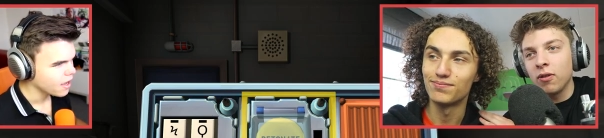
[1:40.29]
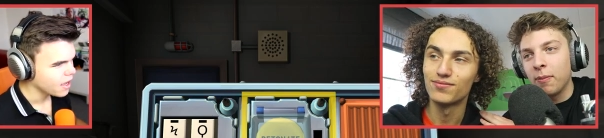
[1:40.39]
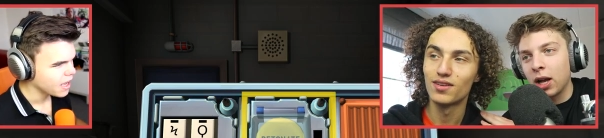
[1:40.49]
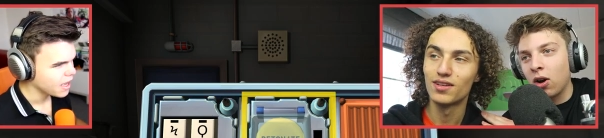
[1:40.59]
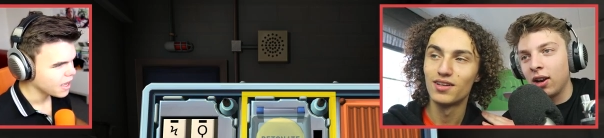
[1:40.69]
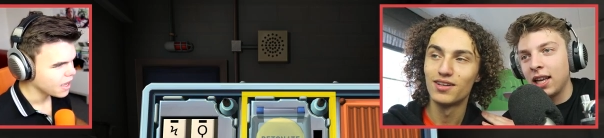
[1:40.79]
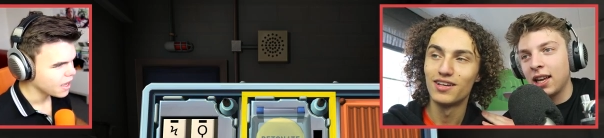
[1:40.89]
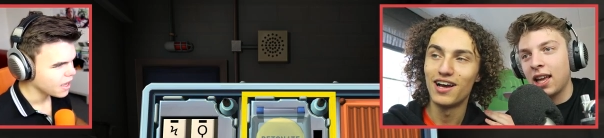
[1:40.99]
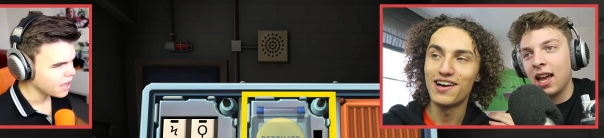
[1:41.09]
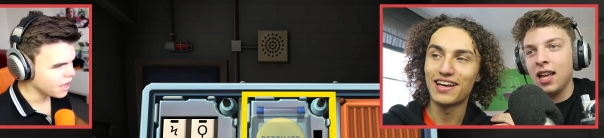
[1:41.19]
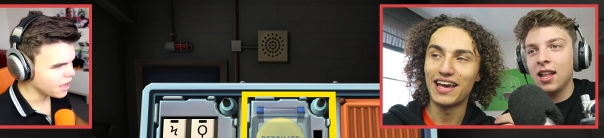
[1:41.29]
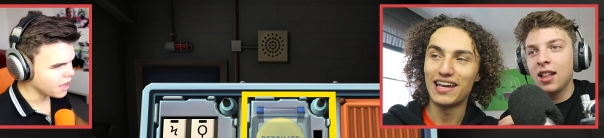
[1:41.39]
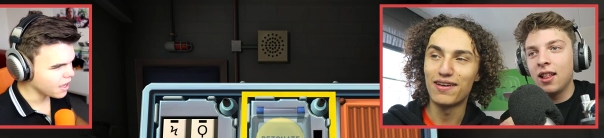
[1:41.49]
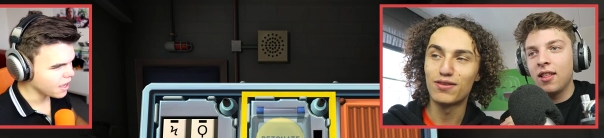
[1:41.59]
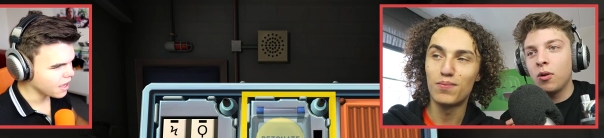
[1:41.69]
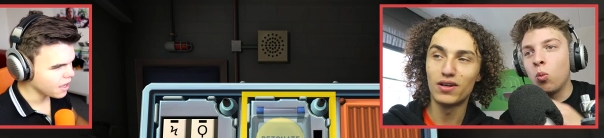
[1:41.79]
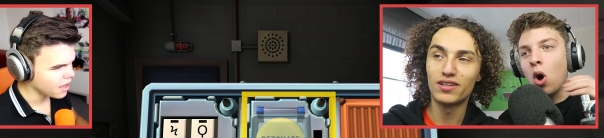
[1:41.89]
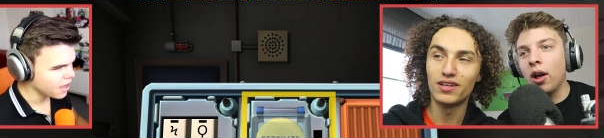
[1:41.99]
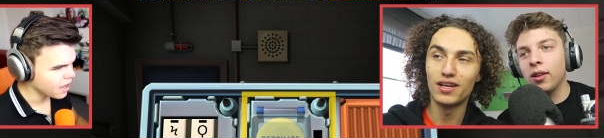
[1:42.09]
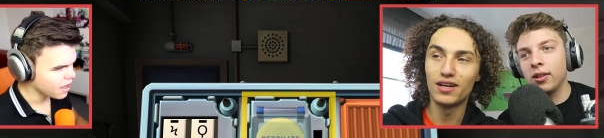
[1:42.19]
Speaker 1: with my colleague. Okay. Okay. If the button.
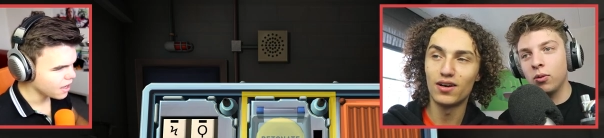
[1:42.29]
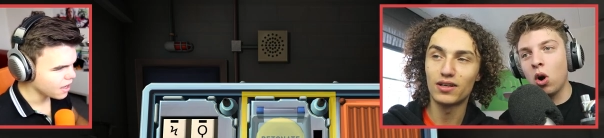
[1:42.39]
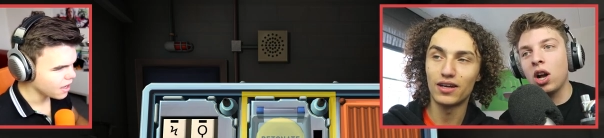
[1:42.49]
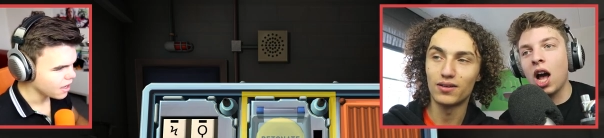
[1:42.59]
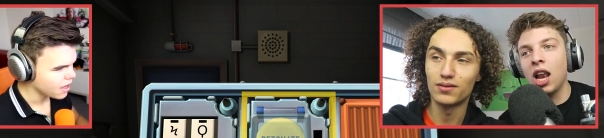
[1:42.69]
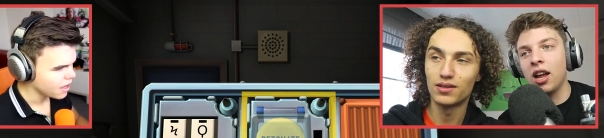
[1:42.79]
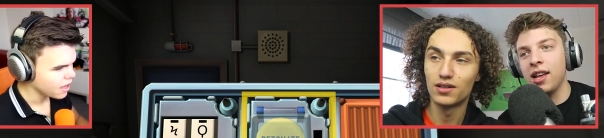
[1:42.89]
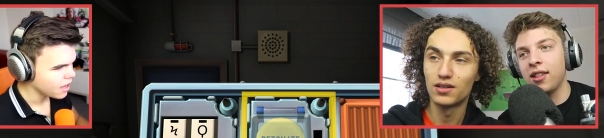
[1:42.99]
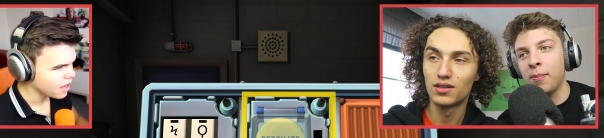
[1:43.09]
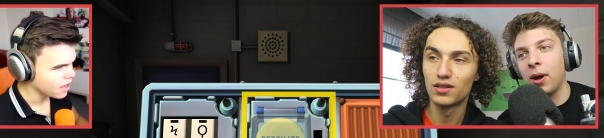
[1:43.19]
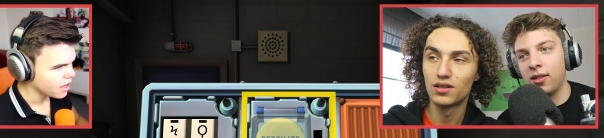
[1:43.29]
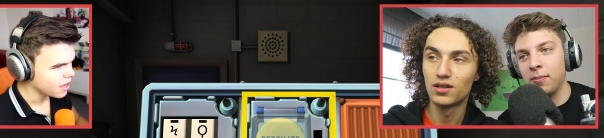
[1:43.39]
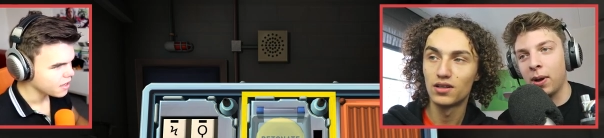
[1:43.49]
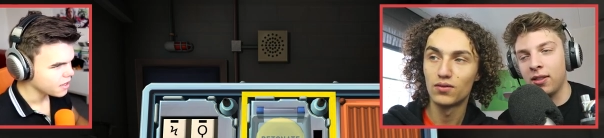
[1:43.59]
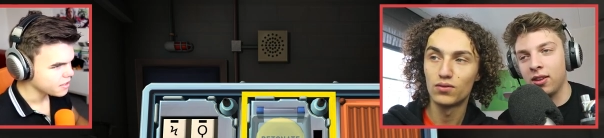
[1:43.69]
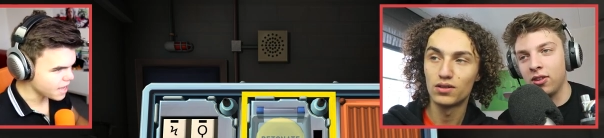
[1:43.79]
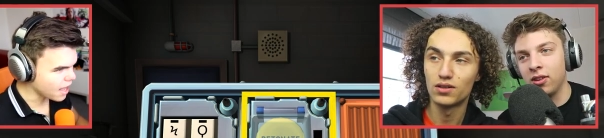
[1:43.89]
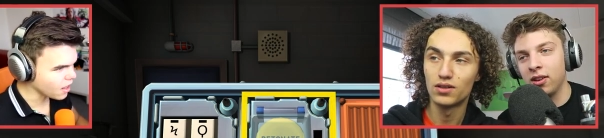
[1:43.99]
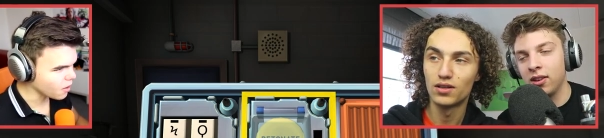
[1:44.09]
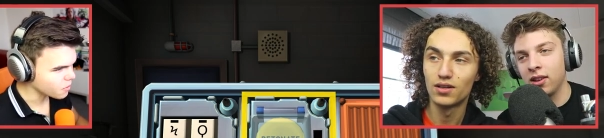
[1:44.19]
What, okay. what color is the but button?
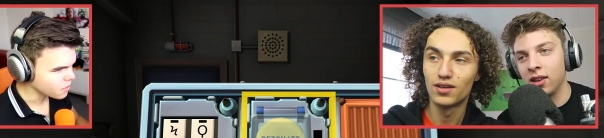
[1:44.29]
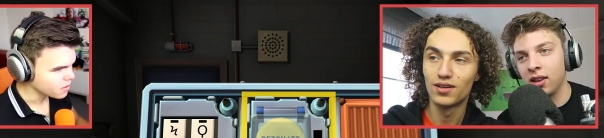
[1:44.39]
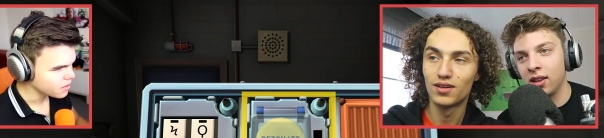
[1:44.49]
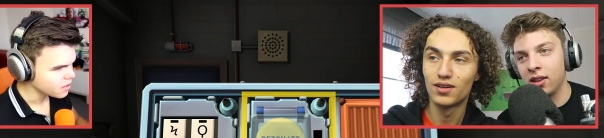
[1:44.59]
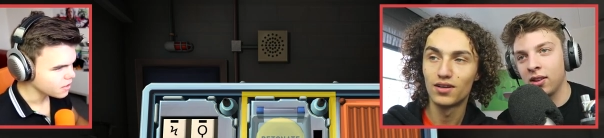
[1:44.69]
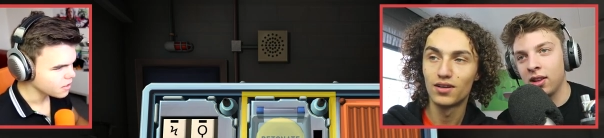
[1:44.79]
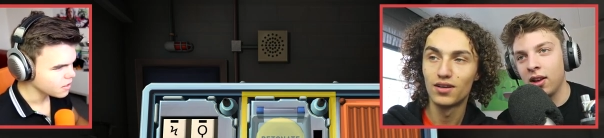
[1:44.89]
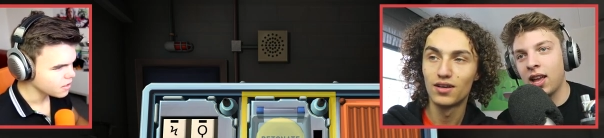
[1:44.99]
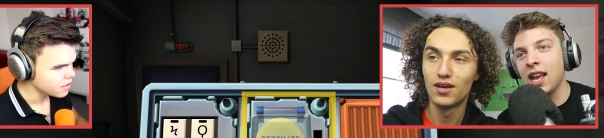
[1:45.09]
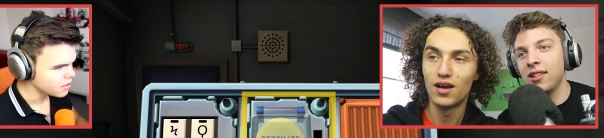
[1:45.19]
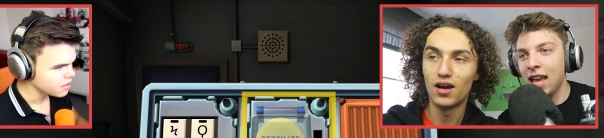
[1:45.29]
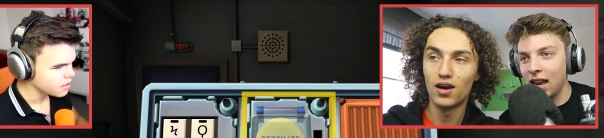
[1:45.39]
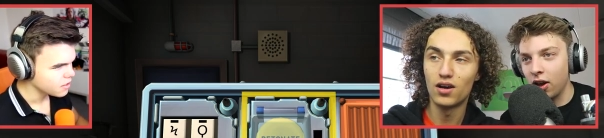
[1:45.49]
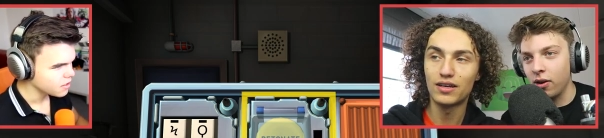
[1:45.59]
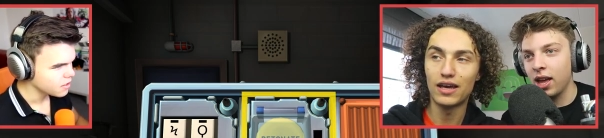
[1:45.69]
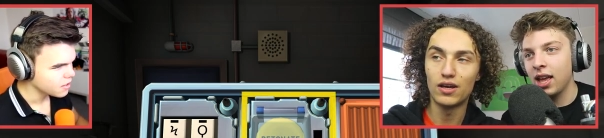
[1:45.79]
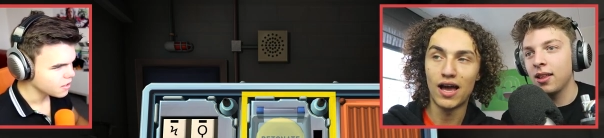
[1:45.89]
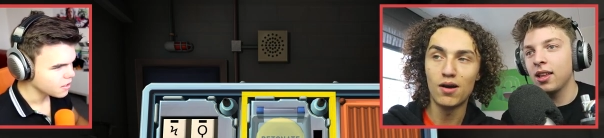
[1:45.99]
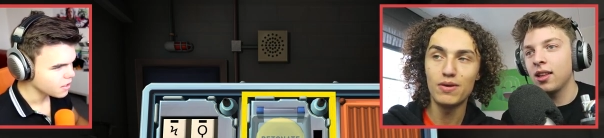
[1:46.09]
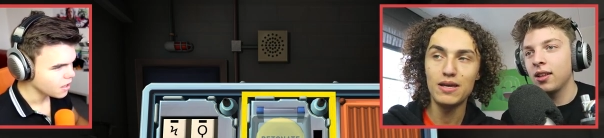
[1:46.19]
Yellow. Okay, it's yellow. Okay.
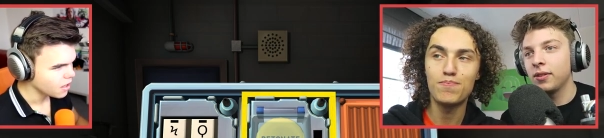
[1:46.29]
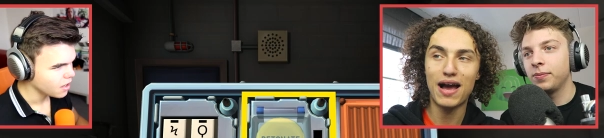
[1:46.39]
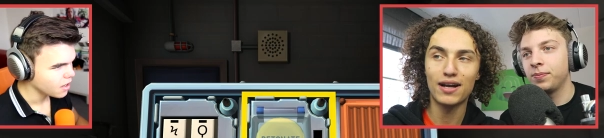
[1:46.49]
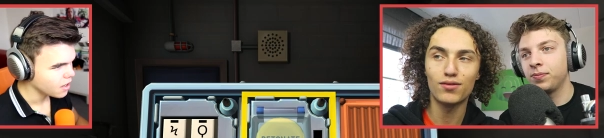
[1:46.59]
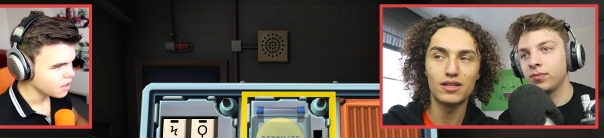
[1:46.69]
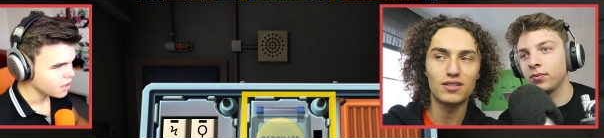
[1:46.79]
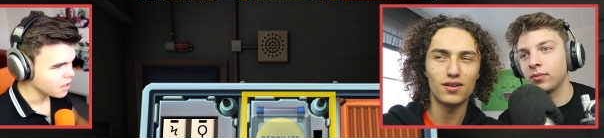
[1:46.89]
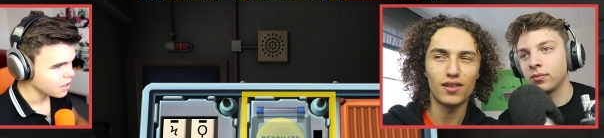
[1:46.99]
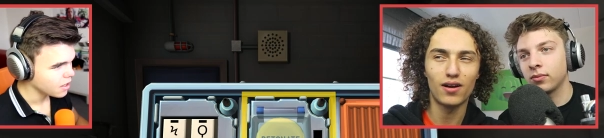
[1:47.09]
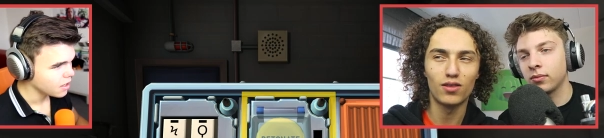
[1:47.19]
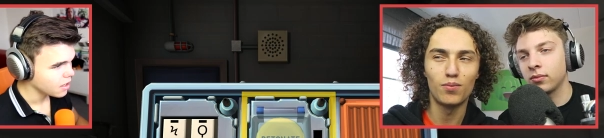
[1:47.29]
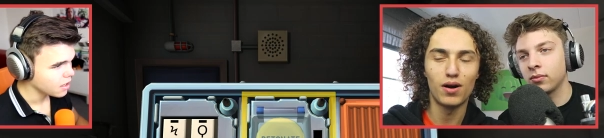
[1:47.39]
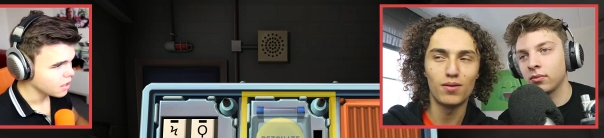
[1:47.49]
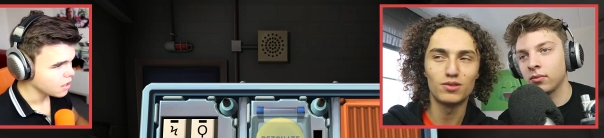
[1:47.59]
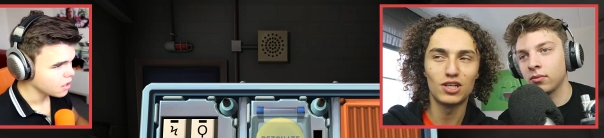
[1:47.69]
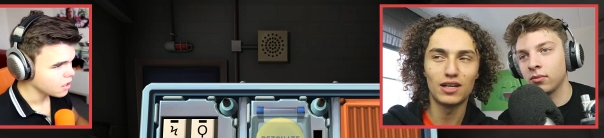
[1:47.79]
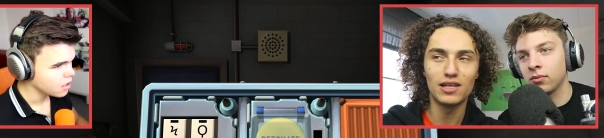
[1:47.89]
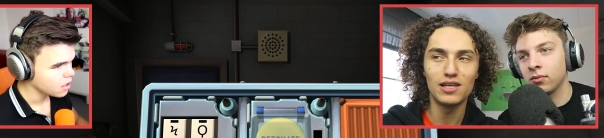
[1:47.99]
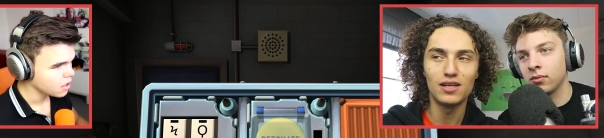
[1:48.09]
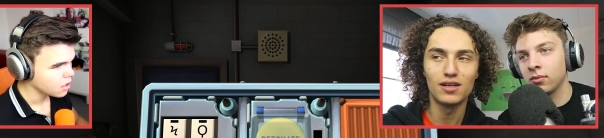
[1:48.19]
Speaker 2: How many batteries are there on the bomb,
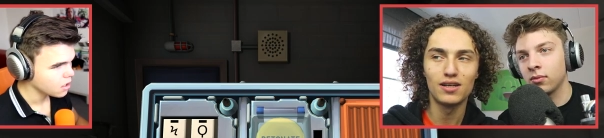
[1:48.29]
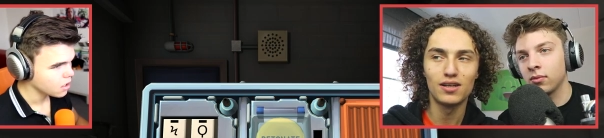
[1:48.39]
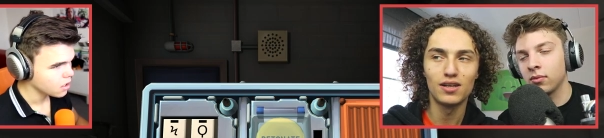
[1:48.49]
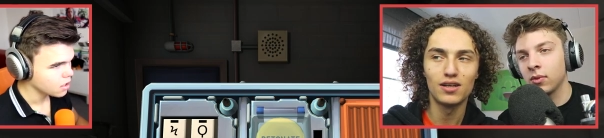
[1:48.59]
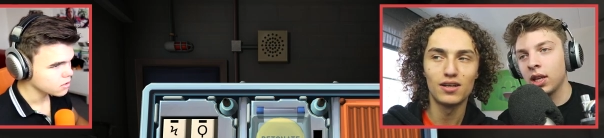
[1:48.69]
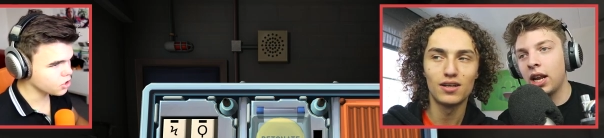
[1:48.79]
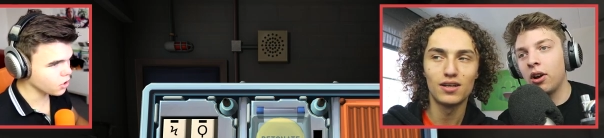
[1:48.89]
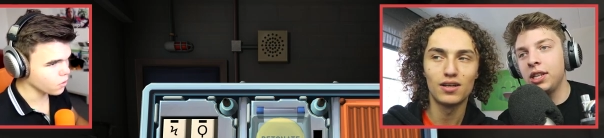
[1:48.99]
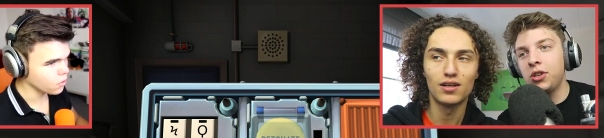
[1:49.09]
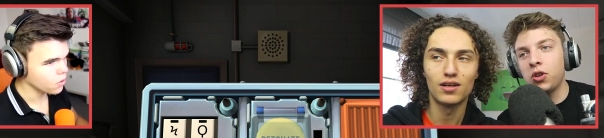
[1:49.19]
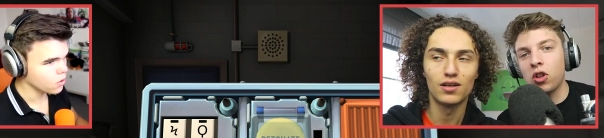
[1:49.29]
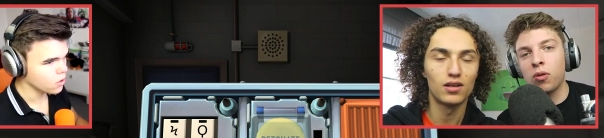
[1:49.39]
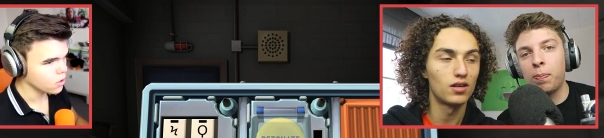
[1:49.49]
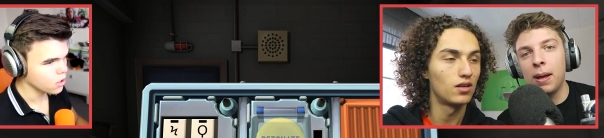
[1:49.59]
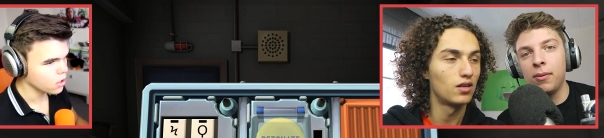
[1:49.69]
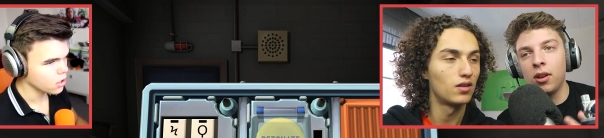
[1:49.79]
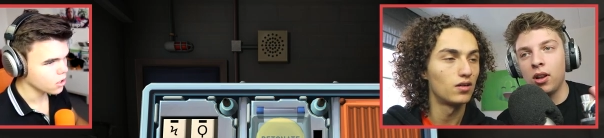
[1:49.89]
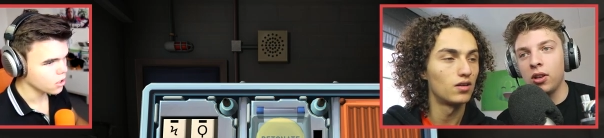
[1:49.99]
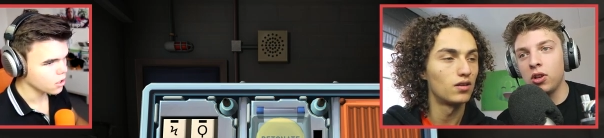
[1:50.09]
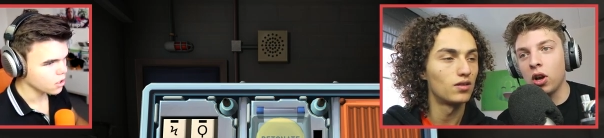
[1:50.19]
Jilly? Now Two. I need you
Speaker 1: to spin.
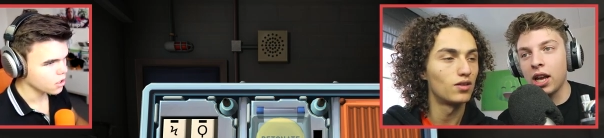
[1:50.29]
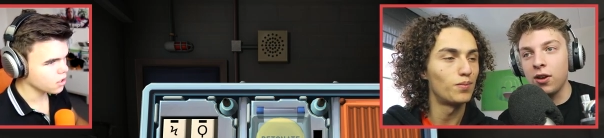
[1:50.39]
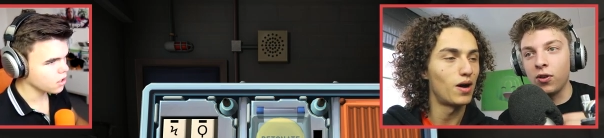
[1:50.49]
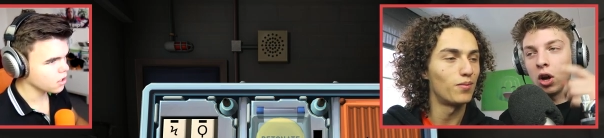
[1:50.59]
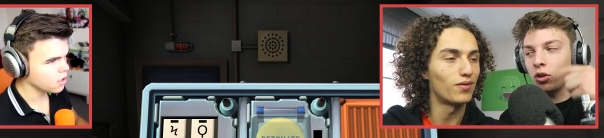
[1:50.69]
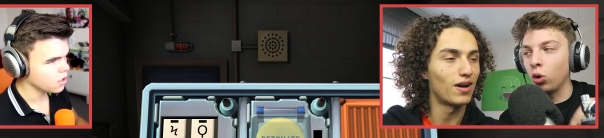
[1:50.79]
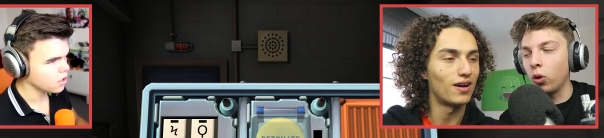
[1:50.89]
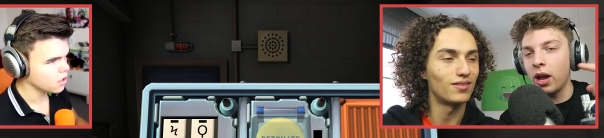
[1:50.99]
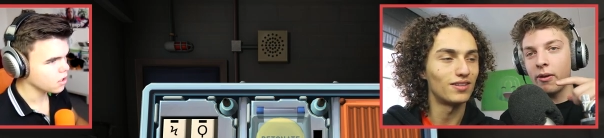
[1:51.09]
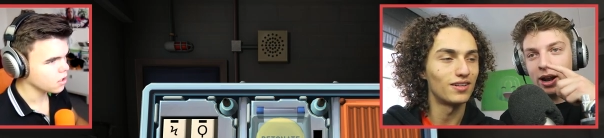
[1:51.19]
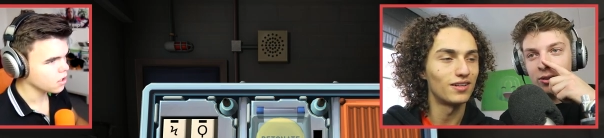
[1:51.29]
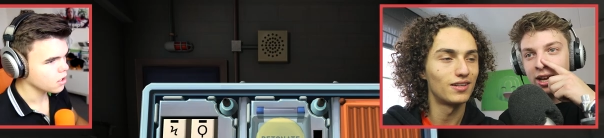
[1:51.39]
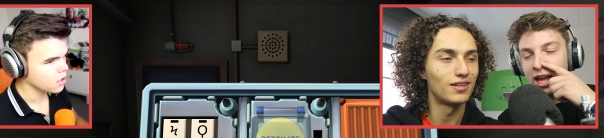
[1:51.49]
Okay, the you've looked around. all the way around it,